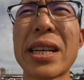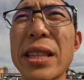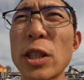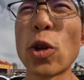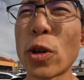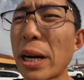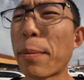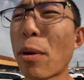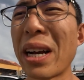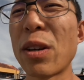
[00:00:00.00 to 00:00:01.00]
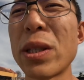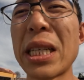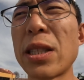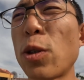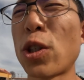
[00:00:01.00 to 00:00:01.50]
get the Jongga brand,
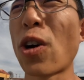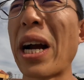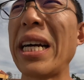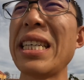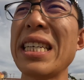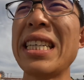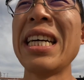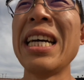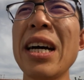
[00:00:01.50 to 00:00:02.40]
which has no sugar added.